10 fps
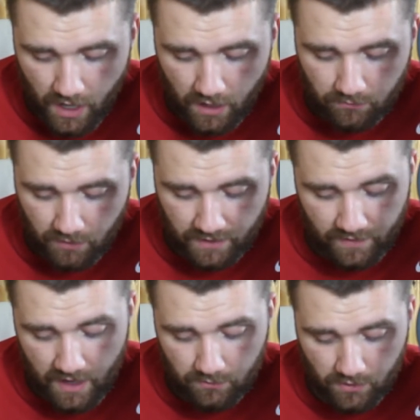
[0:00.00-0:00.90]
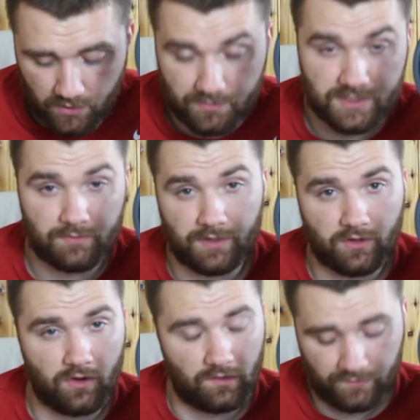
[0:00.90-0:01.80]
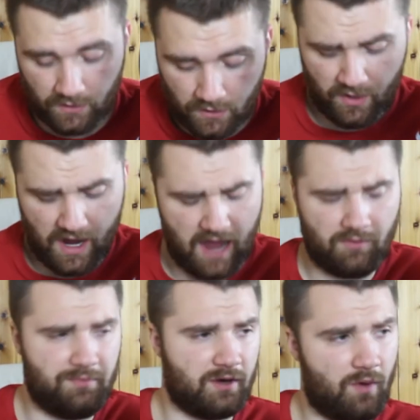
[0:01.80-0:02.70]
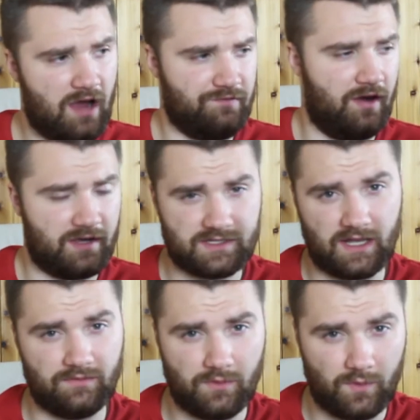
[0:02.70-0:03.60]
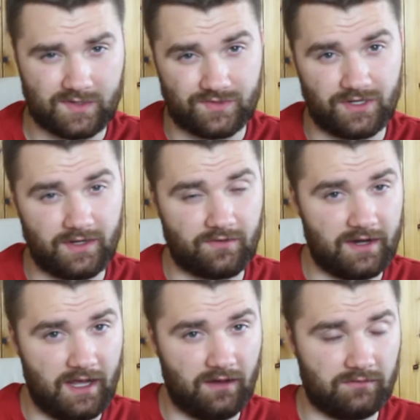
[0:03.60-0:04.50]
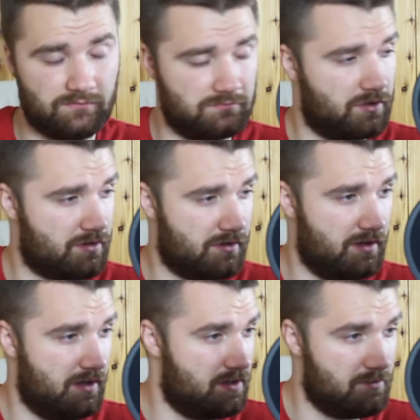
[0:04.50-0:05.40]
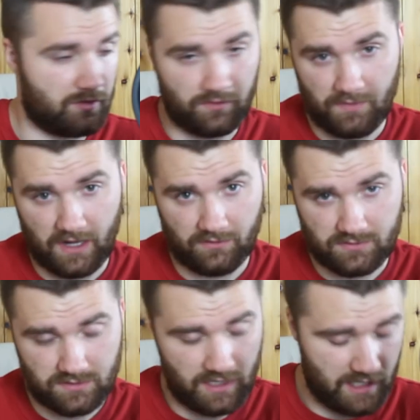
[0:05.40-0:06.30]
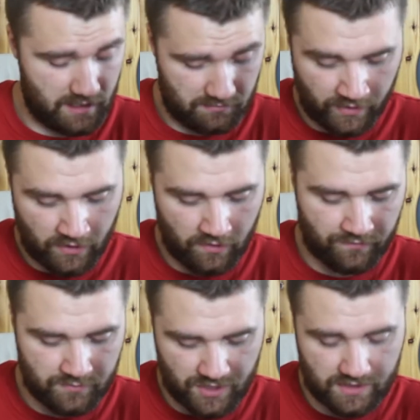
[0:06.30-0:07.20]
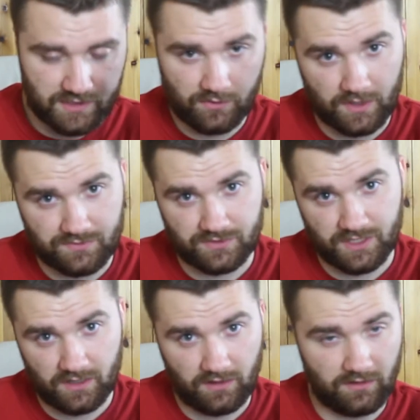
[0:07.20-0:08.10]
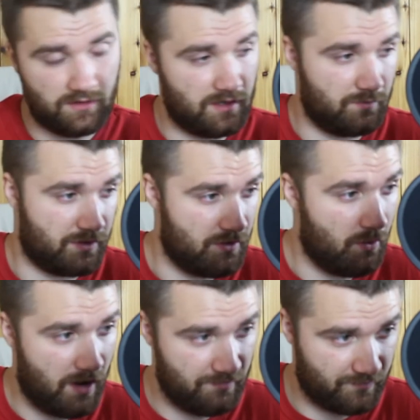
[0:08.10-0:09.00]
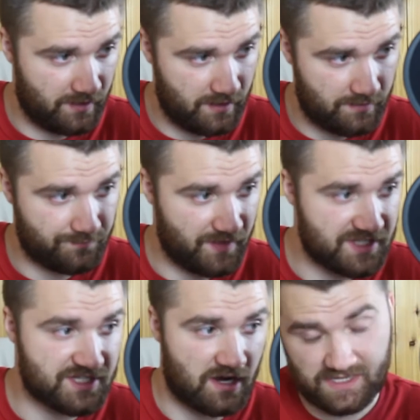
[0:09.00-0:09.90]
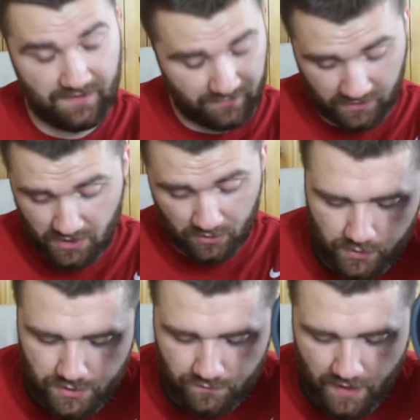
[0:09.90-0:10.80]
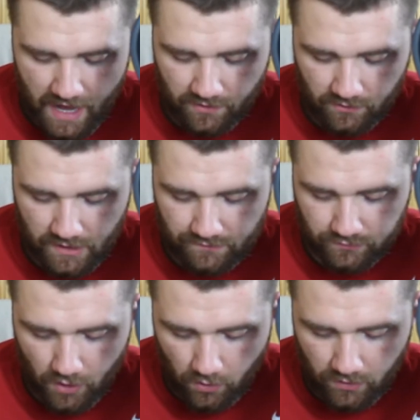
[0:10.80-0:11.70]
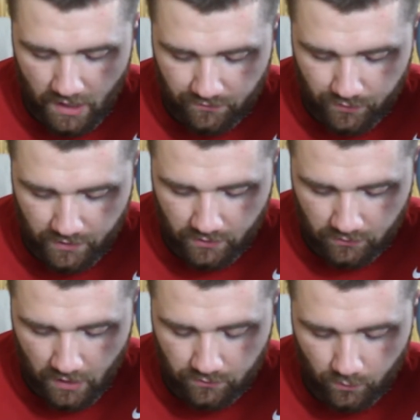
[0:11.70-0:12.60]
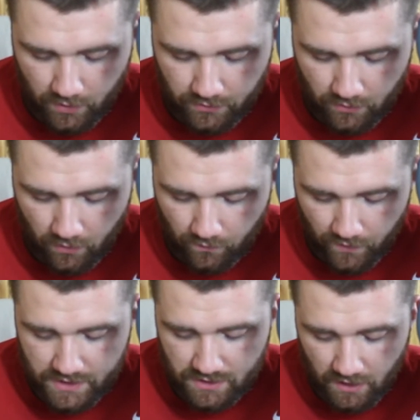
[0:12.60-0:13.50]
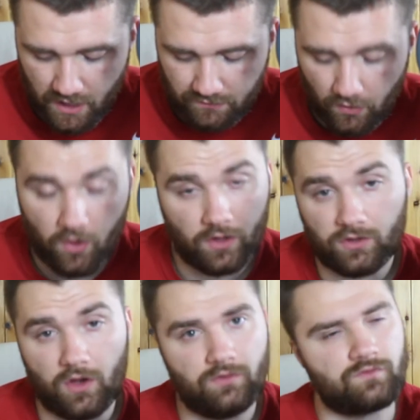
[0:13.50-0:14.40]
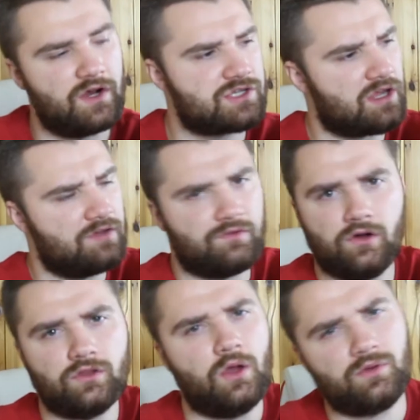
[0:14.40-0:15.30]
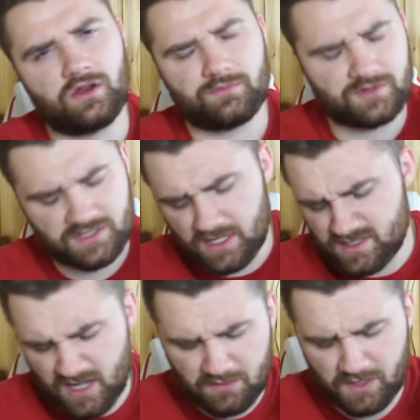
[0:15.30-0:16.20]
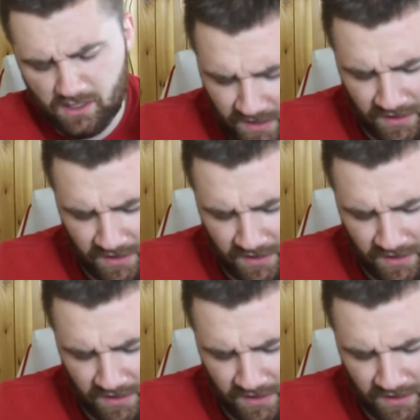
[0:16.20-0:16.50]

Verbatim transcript: I my dad would 100% pick coffee, but I would pick Wi-Fi because I live in West Virginia right now, literally in the middle of the mountains. And when you go from Jersey to West Virginia and with no Wi-Fi here, it sucks. Definitely new. Would you rather live low life with your loved one or rich life all alone? Rich life all alone, 100%. Sign me up.